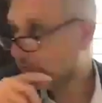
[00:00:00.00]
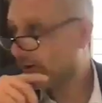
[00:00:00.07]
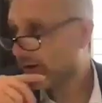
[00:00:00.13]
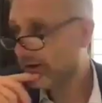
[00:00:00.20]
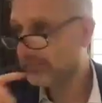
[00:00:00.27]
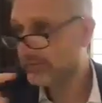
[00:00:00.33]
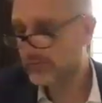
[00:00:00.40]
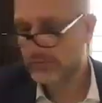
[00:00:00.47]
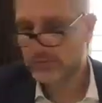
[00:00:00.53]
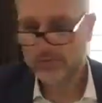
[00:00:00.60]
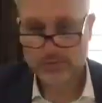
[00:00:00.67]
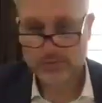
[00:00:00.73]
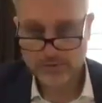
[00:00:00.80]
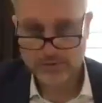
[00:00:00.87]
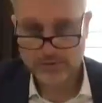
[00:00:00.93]
We have, let
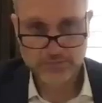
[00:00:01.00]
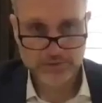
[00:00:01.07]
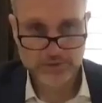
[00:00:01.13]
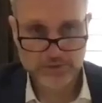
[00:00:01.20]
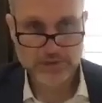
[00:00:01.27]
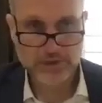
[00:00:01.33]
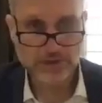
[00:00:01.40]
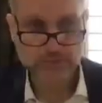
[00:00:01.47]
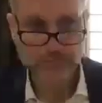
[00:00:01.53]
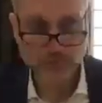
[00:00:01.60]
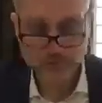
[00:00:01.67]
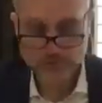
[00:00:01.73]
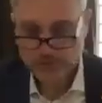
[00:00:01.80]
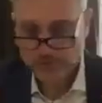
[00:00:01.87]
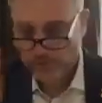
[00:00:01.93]
me just get
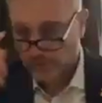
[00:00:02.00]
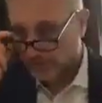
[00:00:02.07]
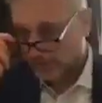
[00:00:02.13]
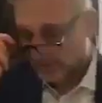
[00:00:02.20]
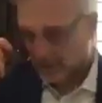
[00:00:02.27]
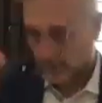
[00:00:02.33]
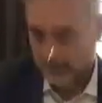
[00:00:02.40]
more Siddurim.